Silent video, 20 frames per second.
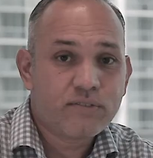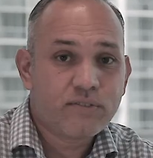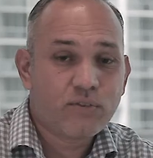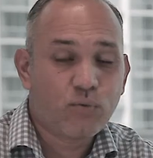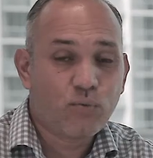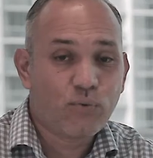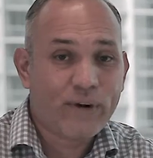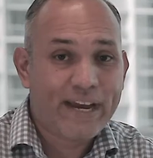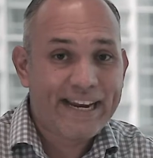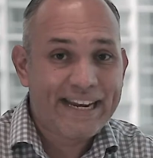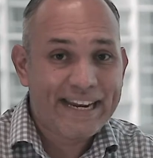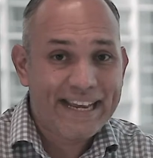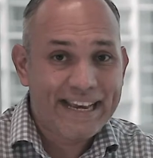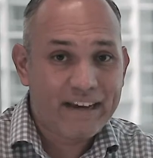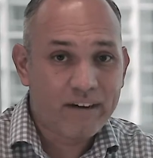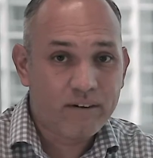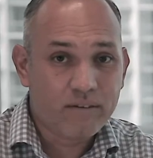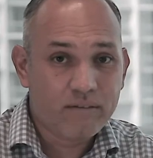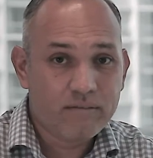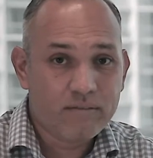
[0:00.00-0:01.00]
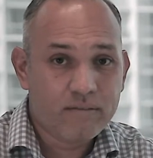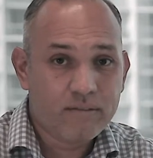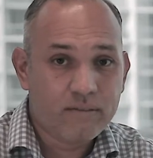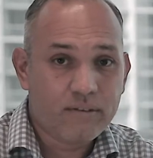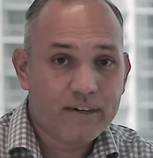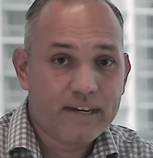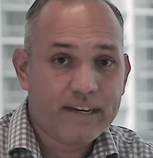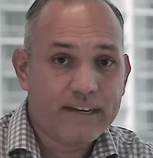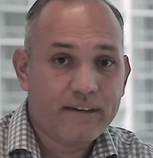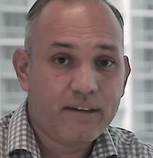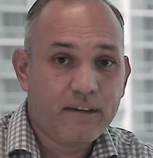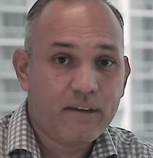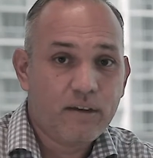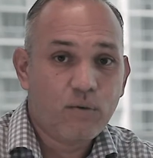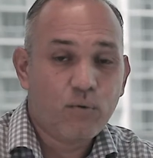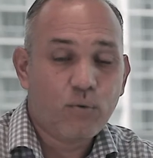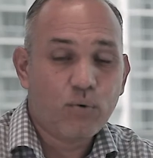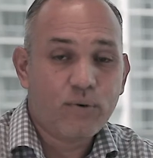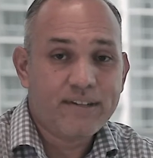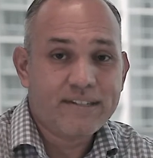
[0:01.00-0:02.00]
So right now, right,
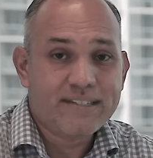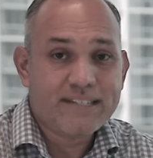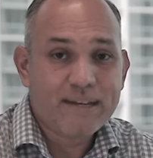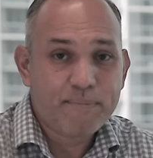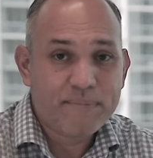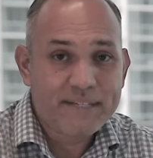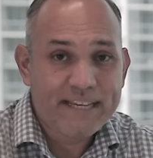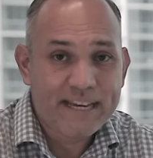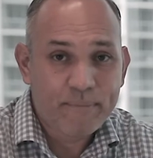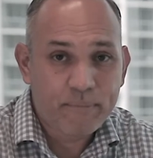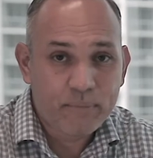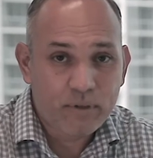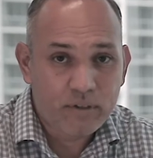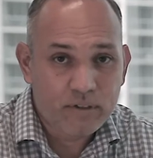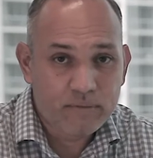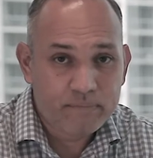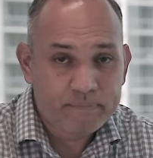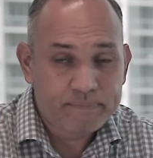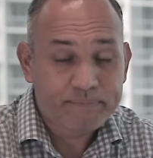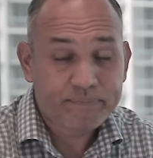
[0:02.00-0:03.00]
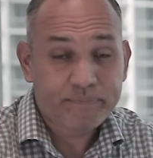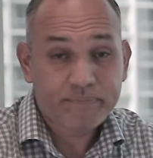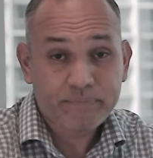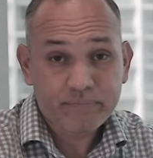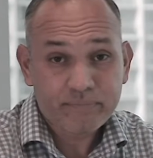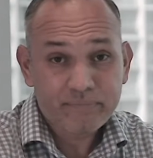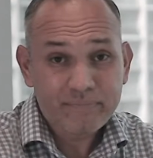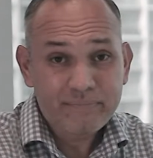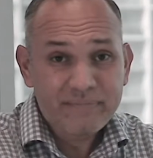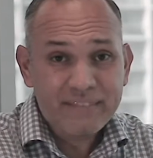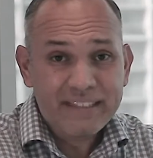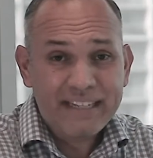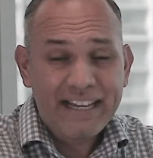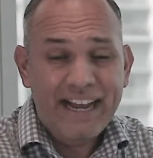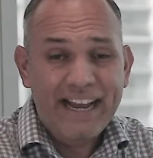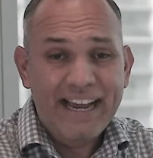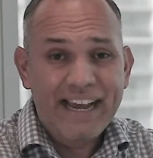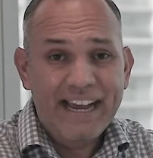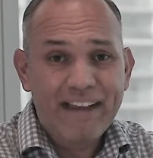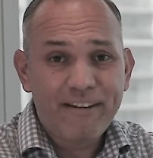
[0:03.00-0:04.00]
we're in September.
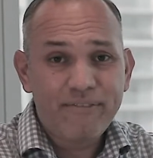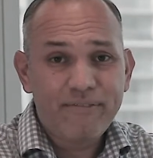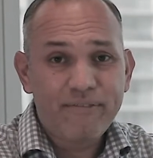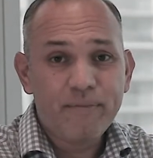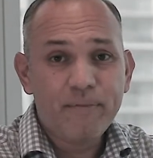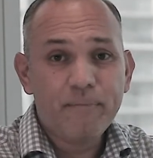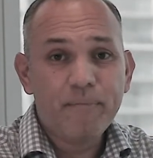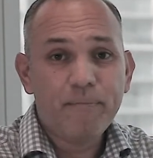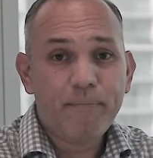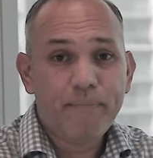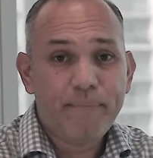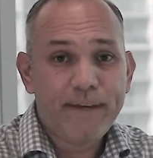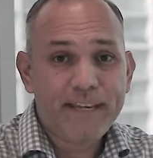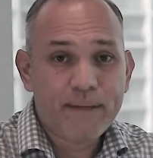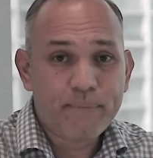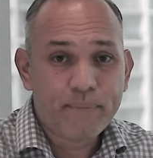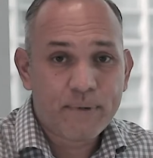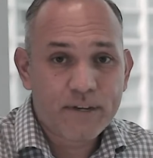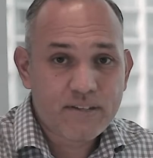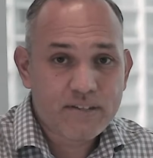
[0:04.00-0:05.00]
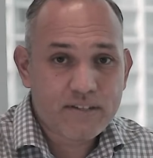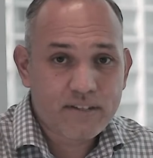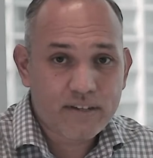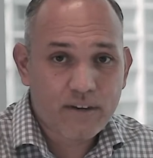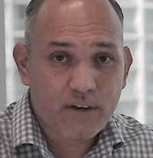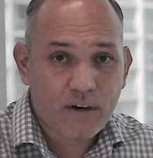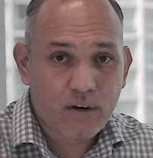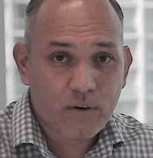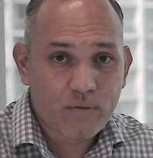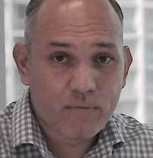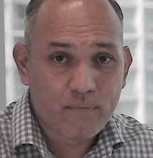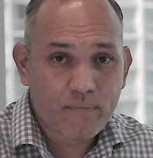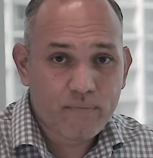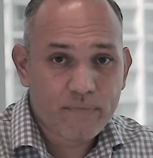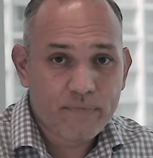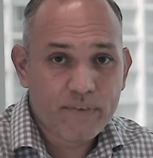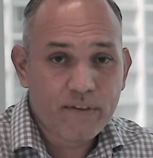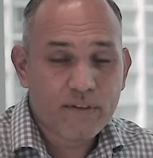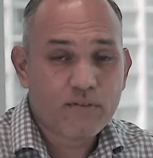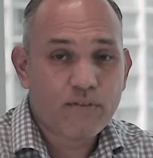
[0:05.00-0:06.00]
I have many months to go.
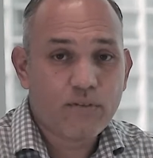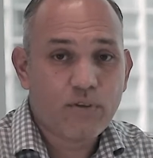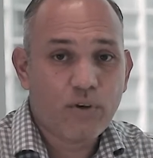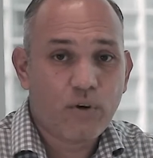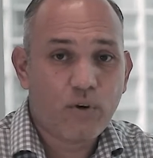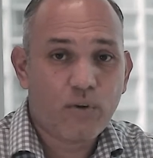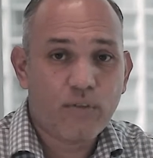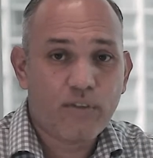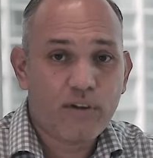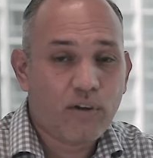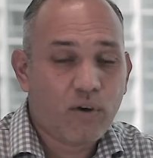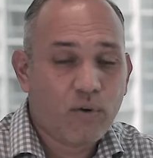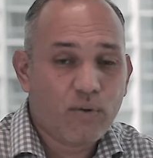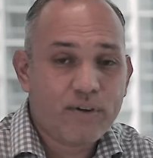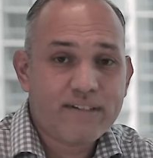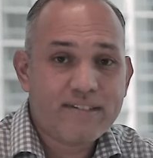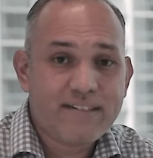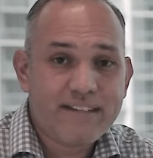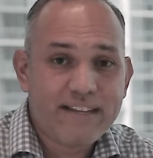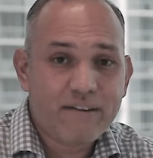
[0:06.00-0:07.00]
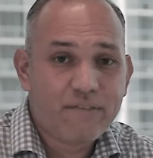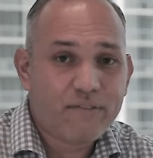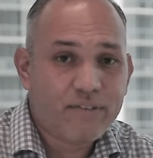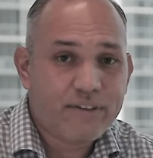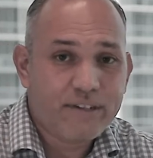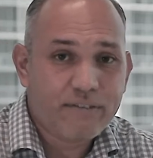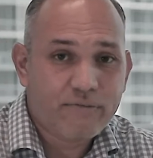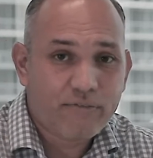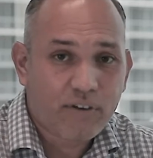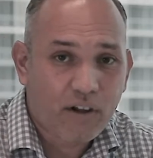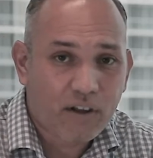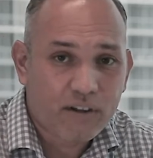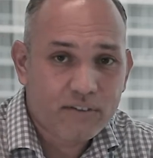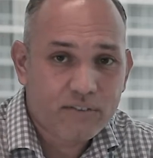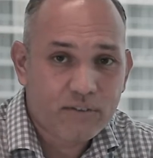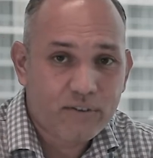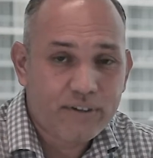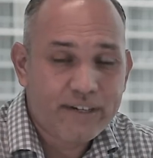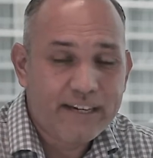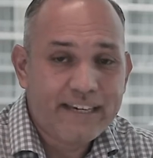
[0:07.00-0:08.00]
So the loan is never in
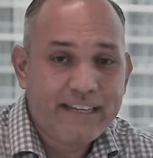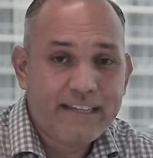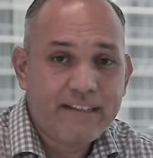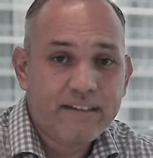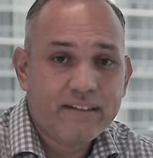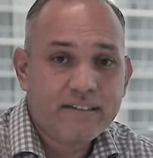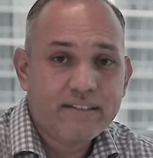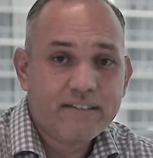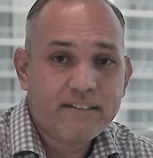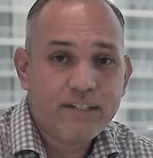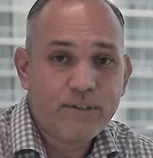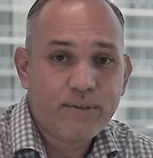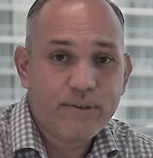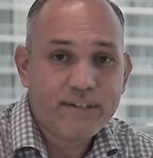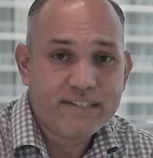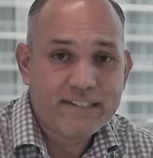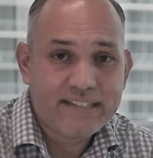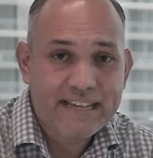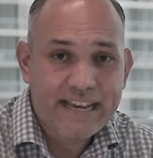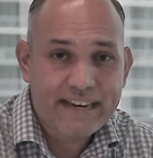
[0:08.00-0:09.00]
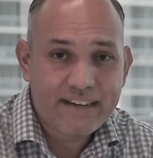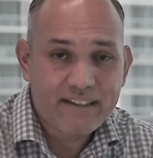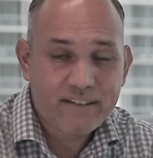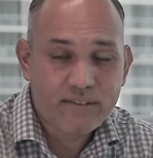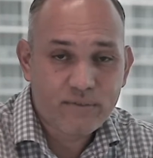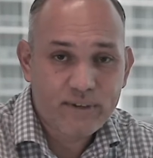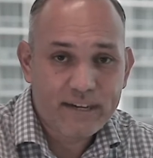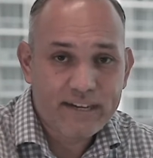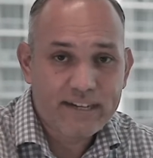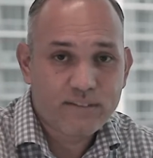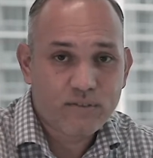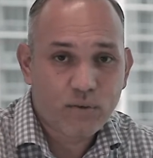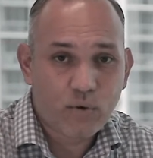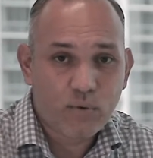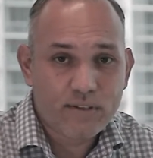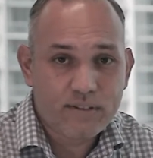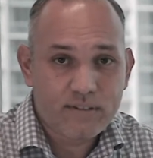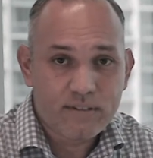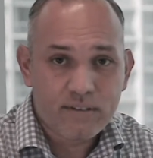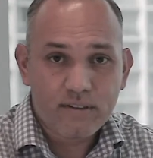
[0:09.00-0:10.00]
default or in any serious status, right? It's
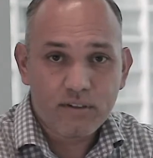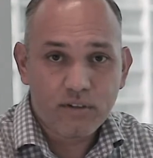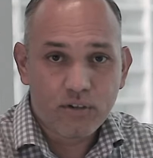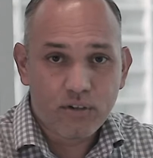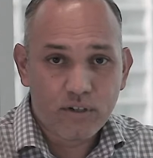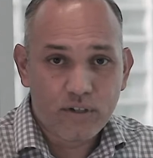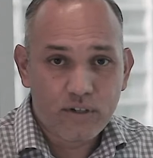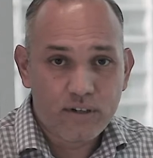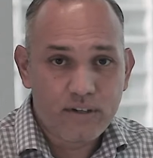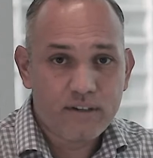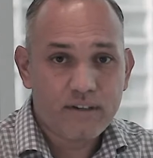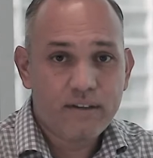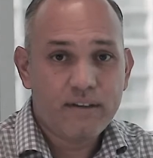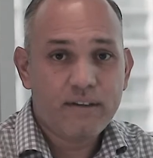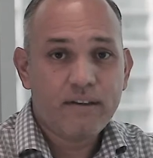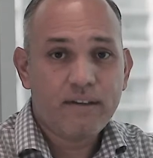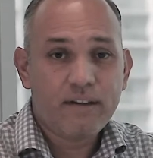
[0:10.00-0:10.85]
always good,